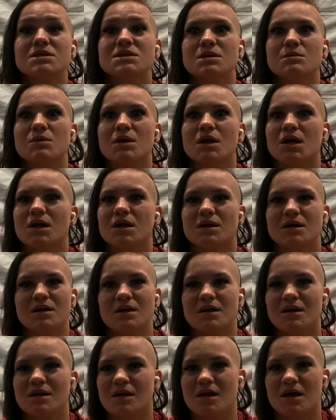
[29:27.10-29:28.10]
Samir,
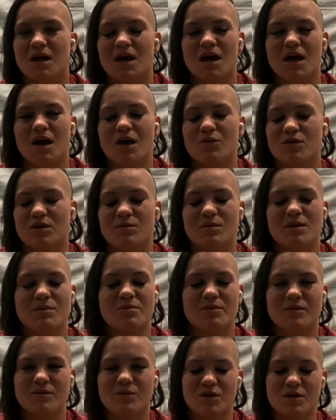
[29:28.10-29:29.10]
one
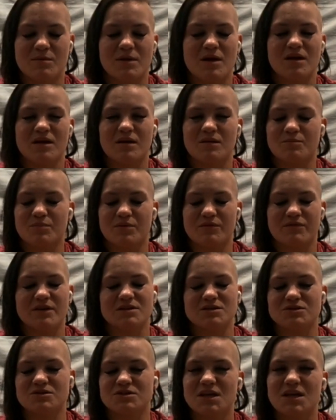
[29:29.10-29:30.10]
of my
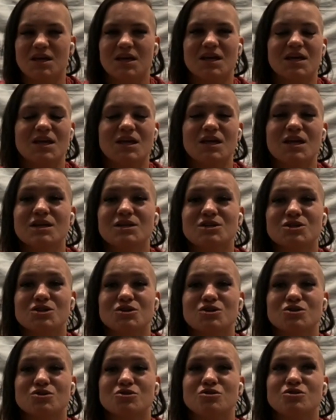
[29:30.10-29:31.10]
professors.
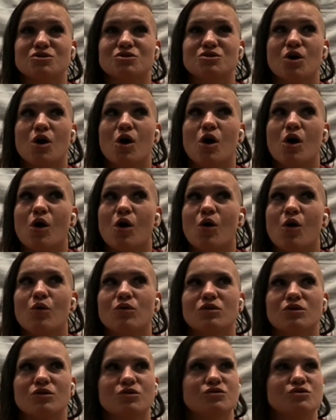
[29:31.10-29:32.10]
He's
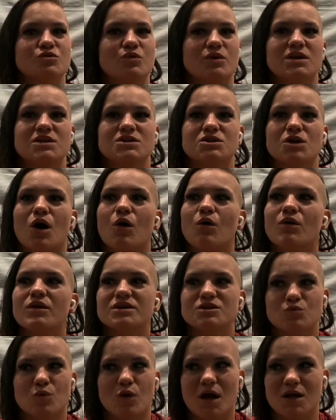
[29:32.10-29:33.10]
so glued to it. He's
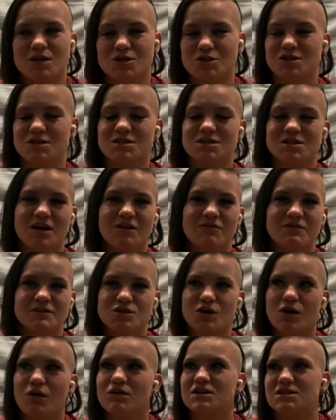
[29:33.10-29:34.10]
always watching stuff.
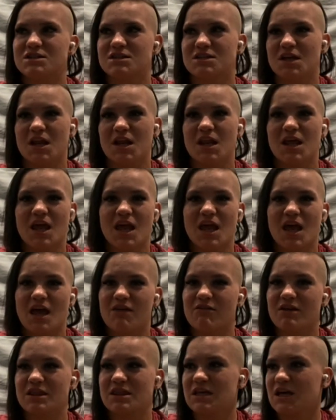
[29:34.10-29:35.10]
He's always
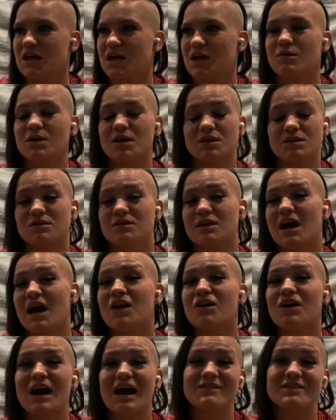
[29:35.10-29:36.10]
studying everything. I'm like, dude,
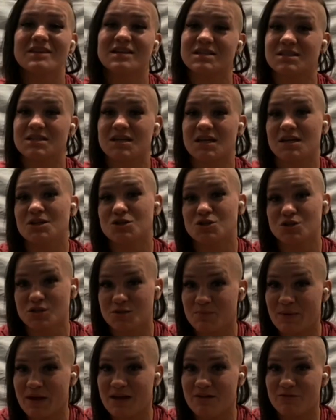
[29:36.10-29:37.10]
I don't have the
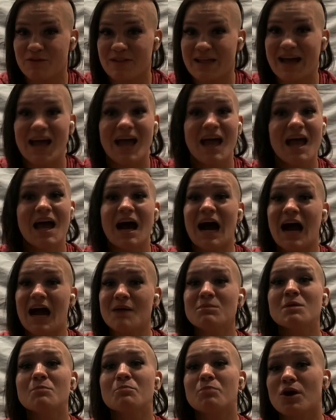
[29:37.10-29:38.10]
attention span for that.
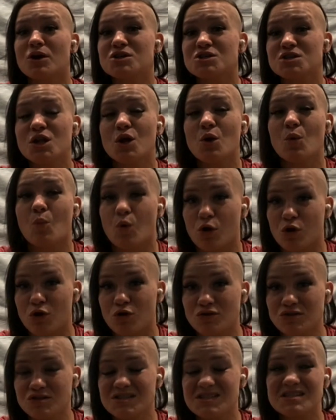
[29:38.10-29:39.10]
I'm the person at
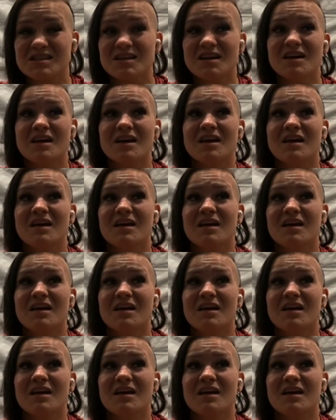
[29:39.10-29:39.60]
Worlds